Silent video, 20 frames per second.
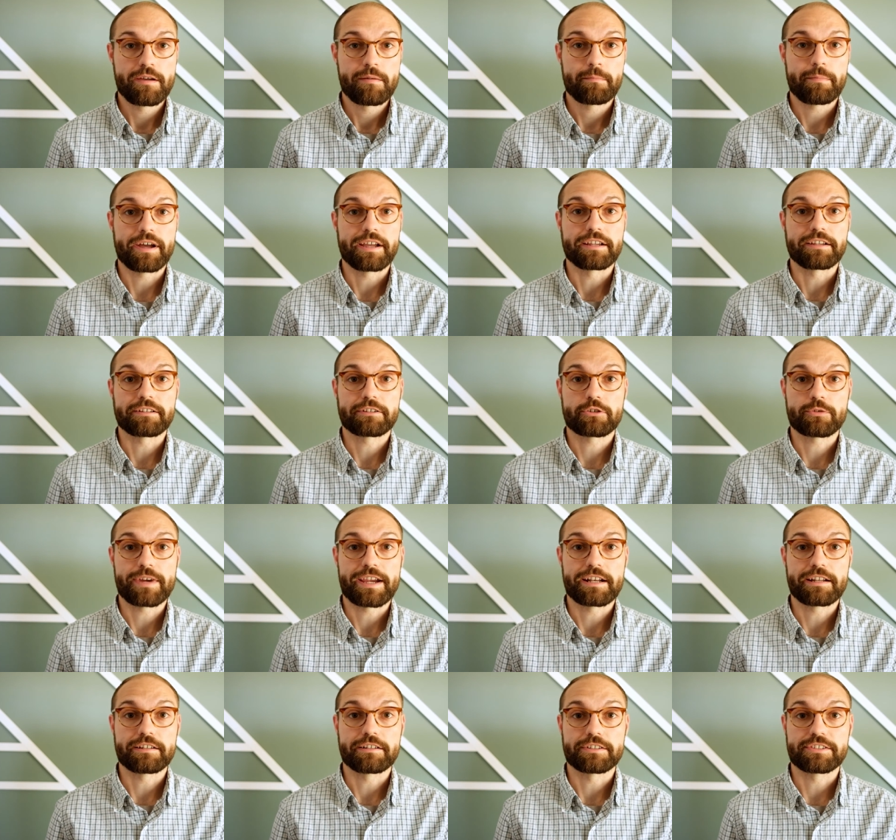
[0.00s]
by
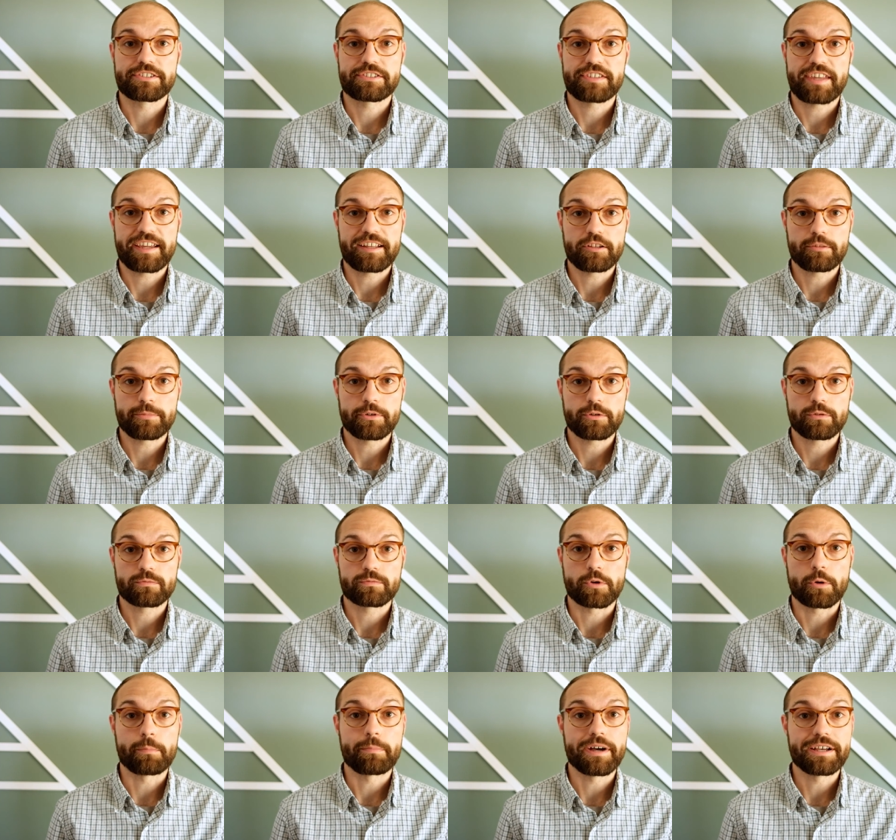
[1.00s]
creating a scalable,
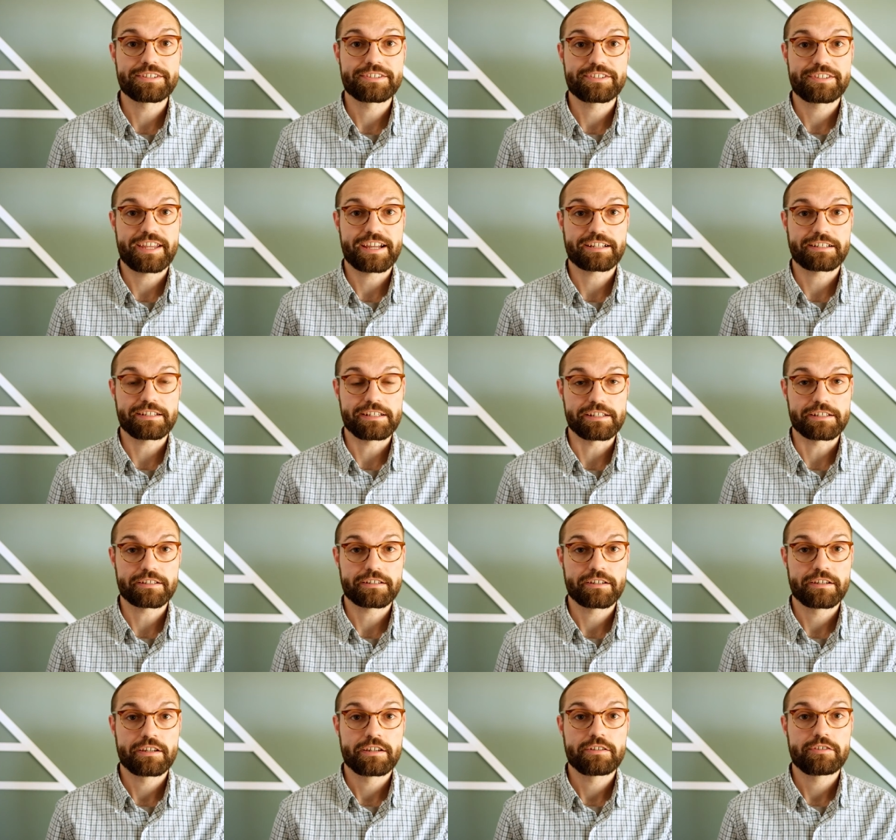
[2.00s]
robust technique
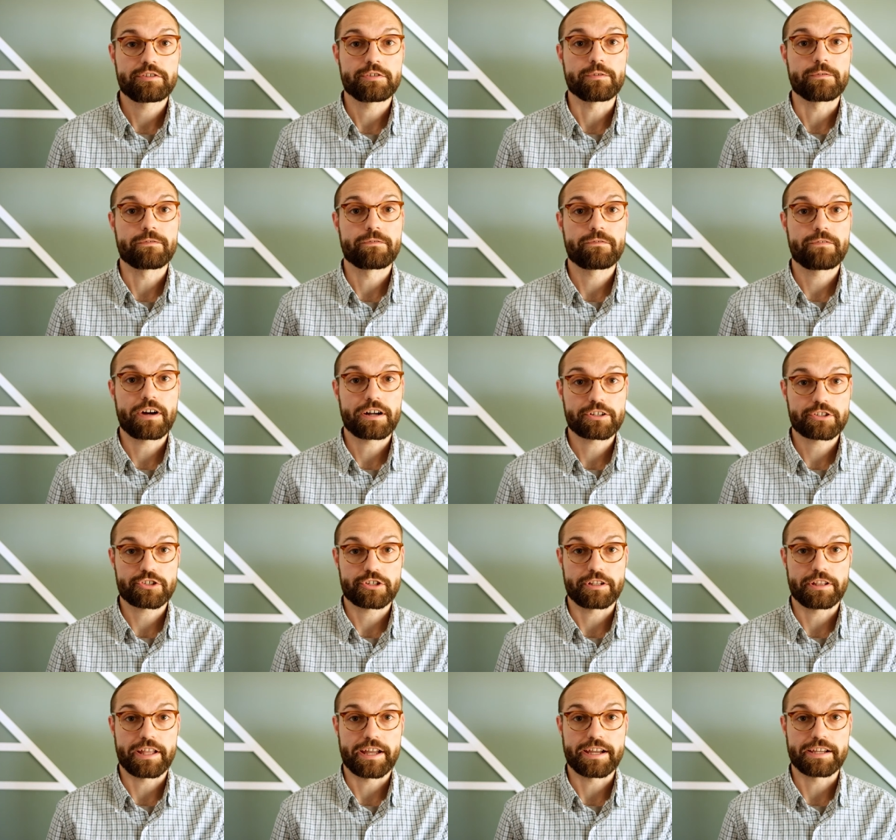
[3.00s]
to
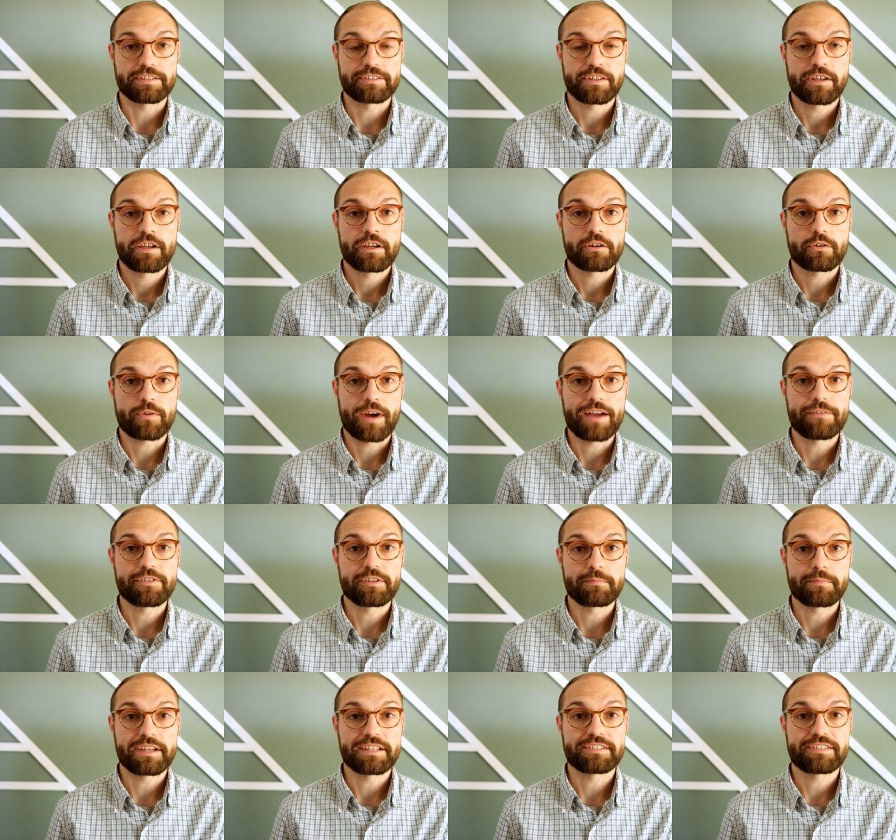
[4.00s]
functionalize
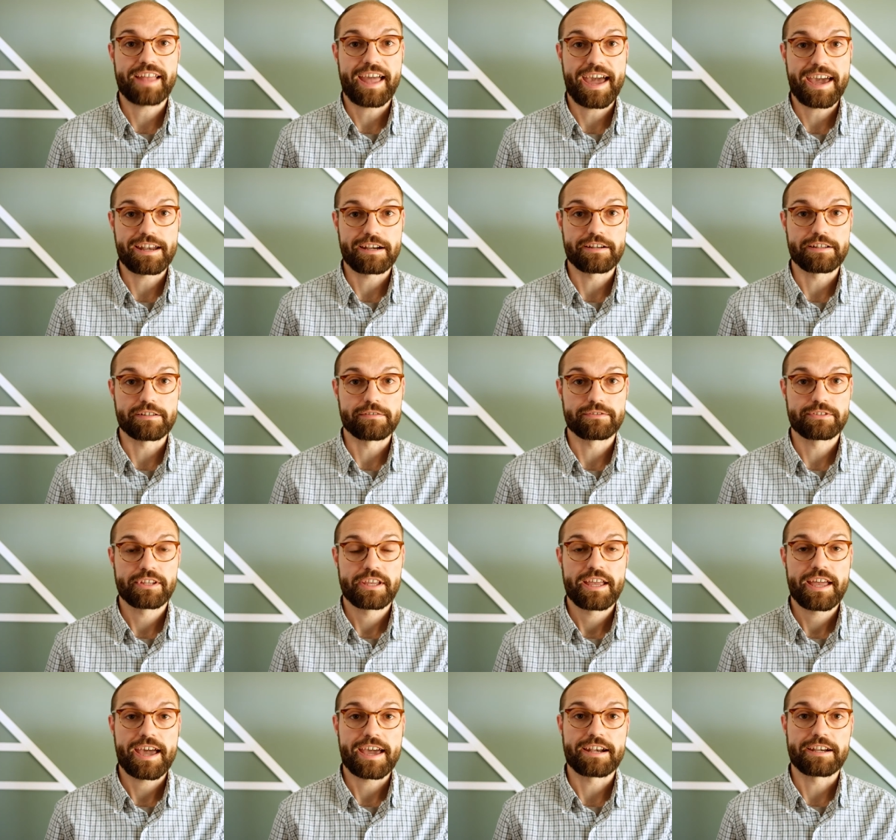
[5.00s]
graphene-based additives
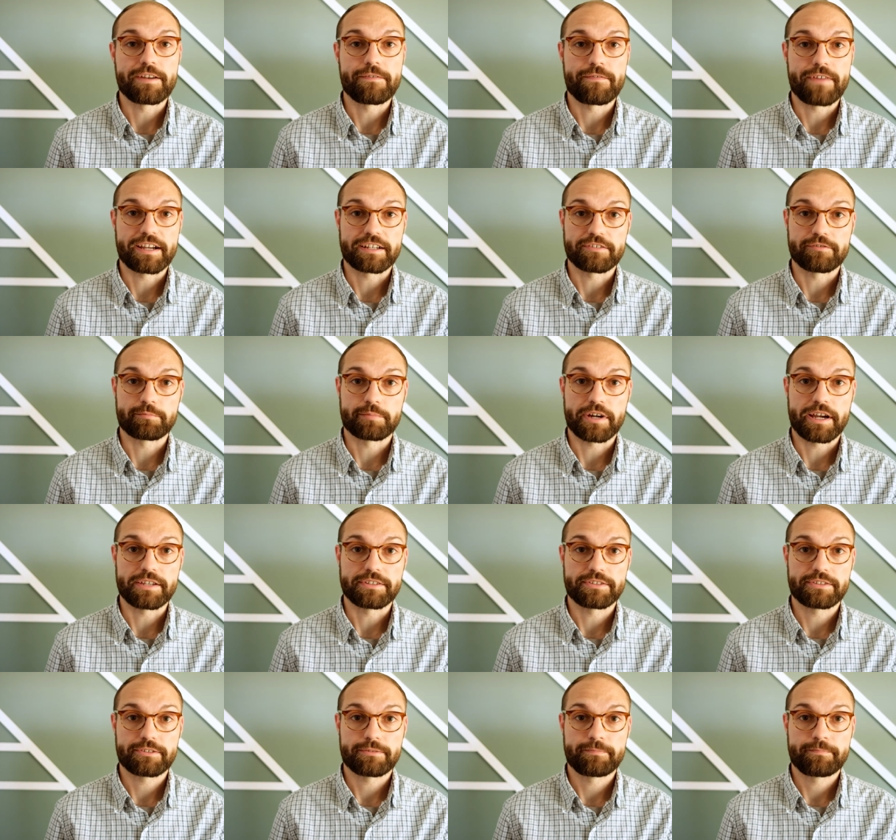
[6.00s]
at an effective
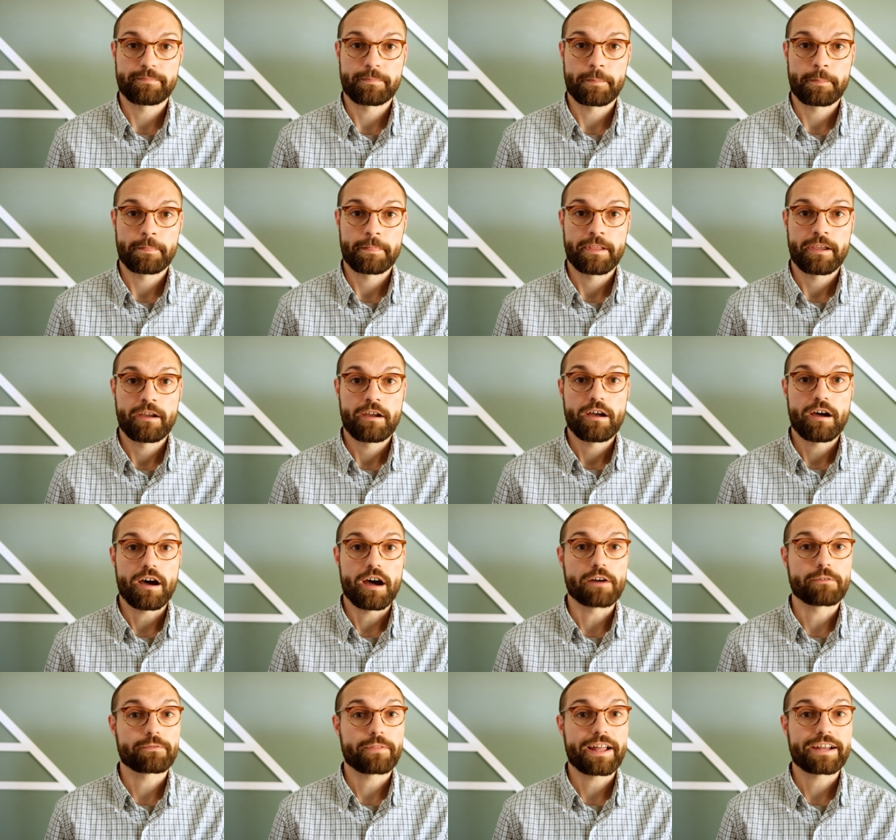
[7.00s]
price.
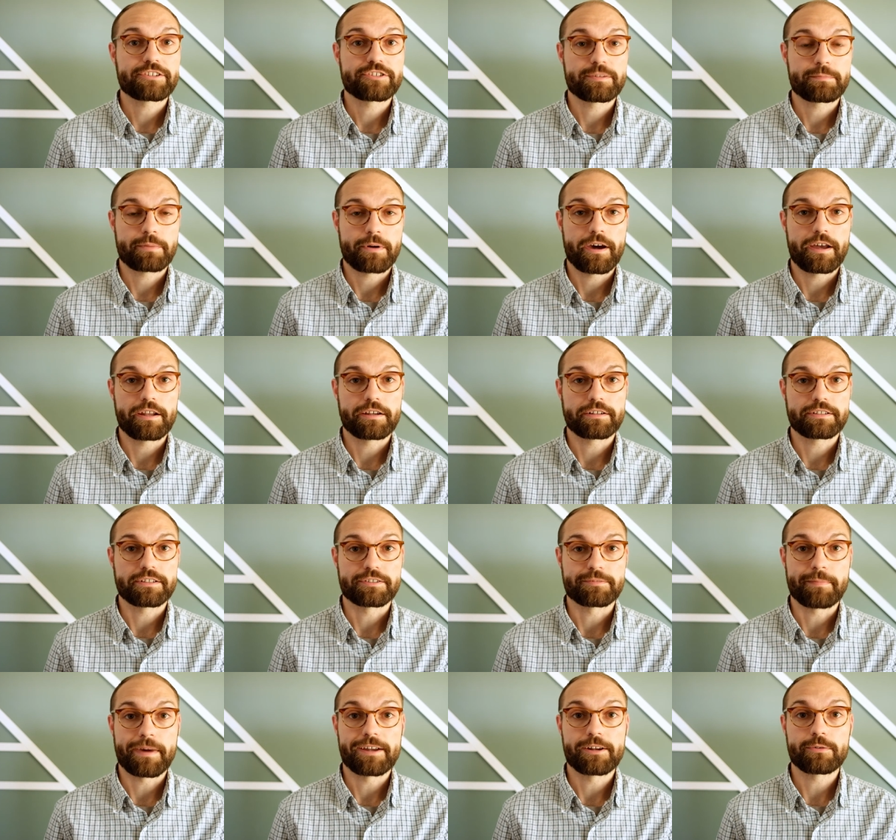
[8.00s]
Our flagship product
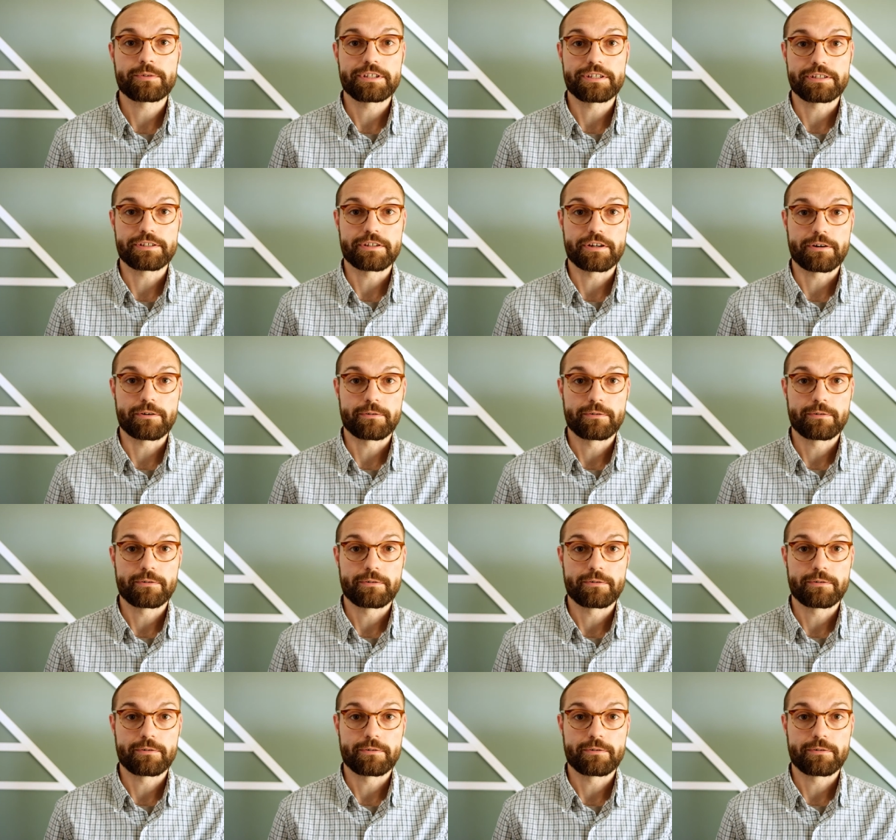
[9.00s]
is Mito E-GO,